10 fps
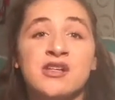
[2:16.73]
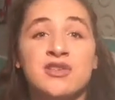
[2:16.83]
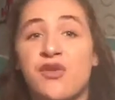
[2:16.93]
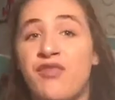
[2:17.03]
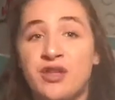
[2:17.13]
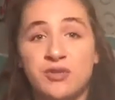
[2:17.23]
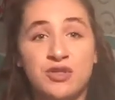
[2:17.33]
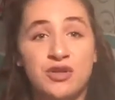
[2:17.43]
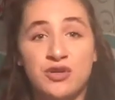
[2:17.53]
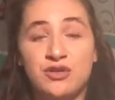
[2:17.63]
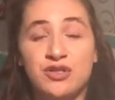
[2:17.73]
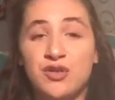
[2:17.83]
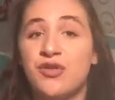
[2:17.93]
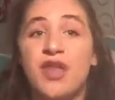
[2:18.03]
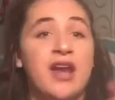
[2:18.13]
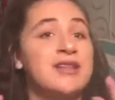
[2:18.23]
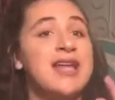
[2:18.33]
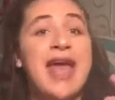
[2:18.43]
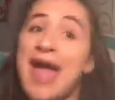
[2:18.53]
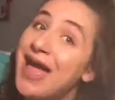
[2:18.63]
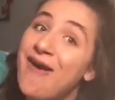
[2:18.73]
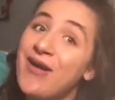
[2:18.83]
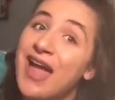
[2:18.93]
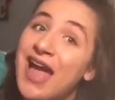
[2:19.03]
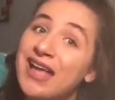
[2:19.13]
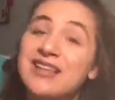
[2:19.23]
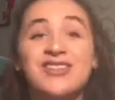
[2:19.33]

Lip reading: So if that's what you use too, that is a-okay.